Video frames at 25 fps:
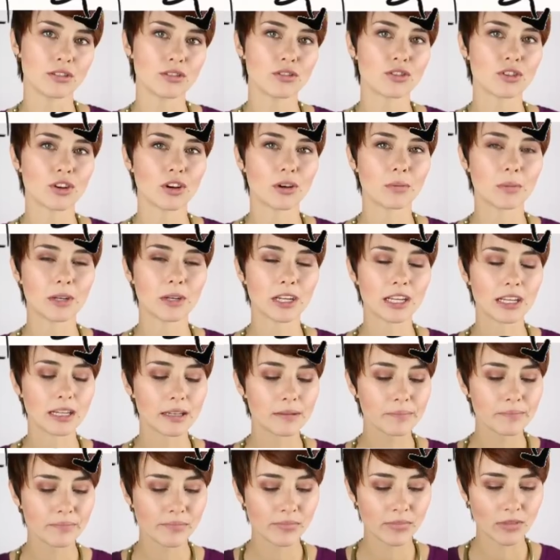to Germany
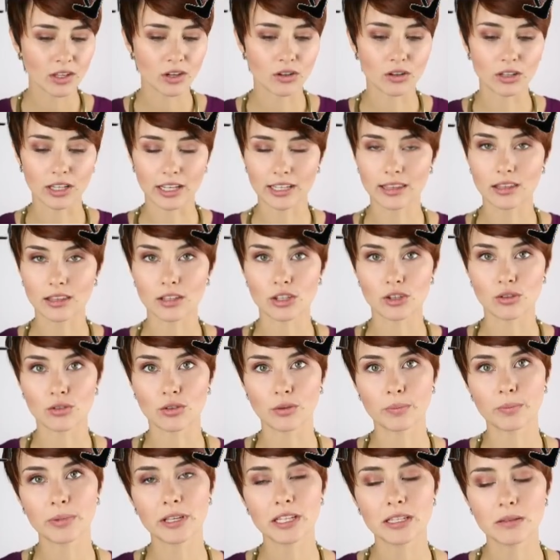or like the
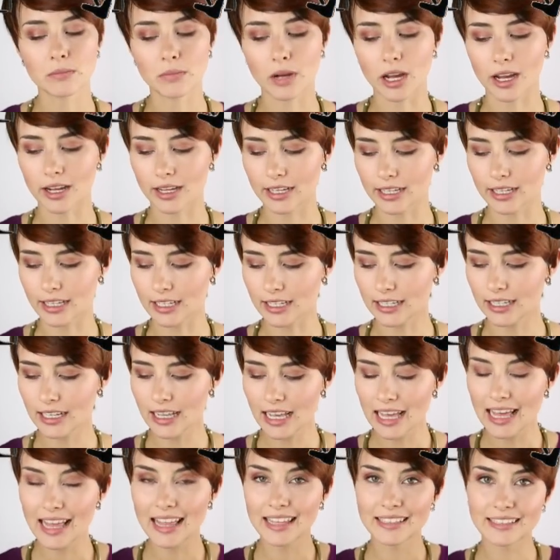European market,
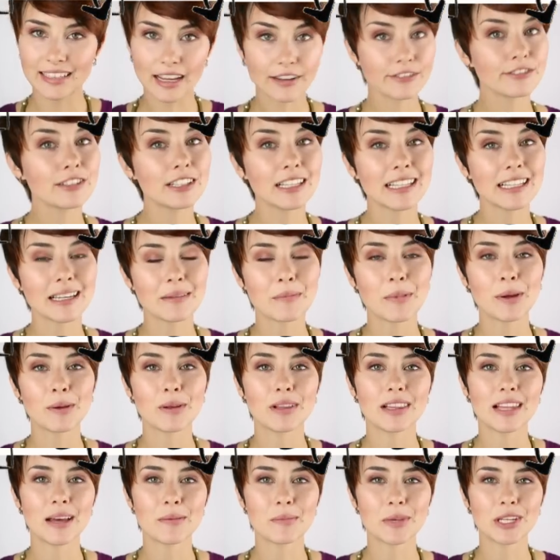definitely
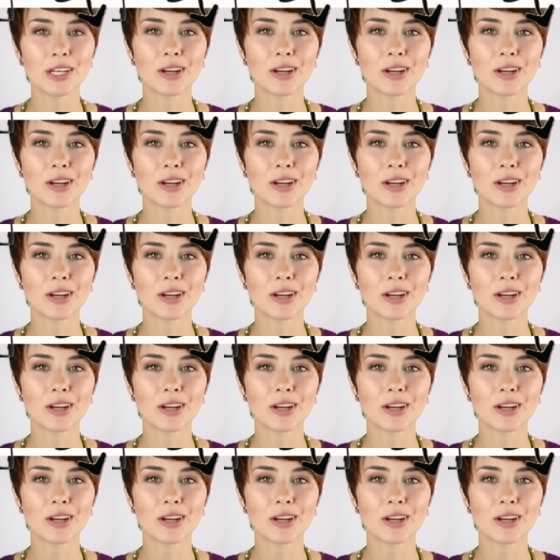let me